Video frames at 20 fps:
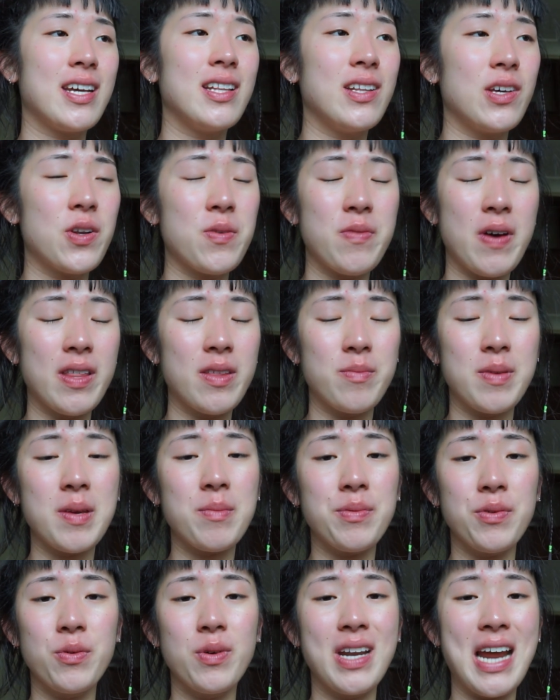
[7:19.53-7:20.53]
lot of other
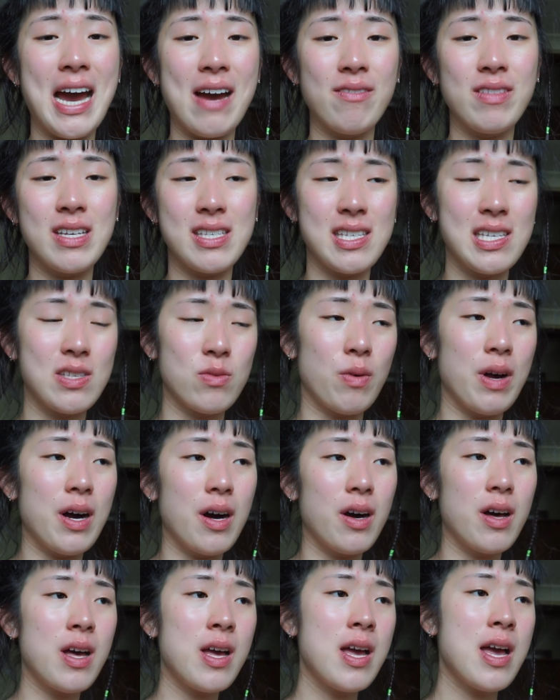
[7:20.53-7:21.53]
people would have this as
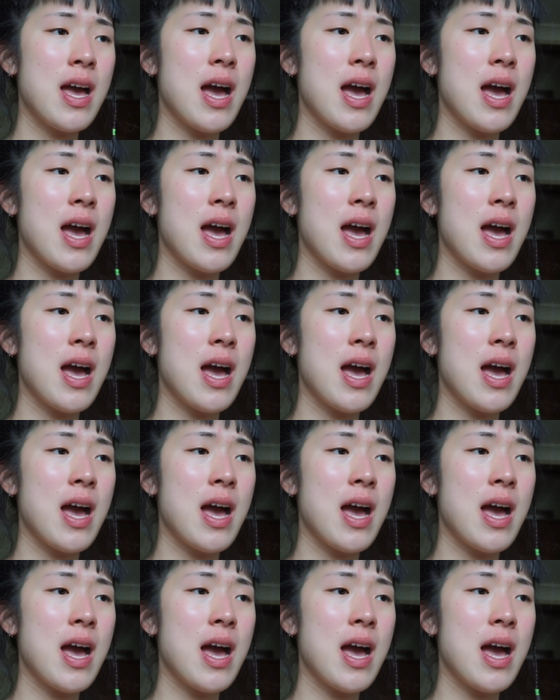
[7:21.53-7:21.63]
well.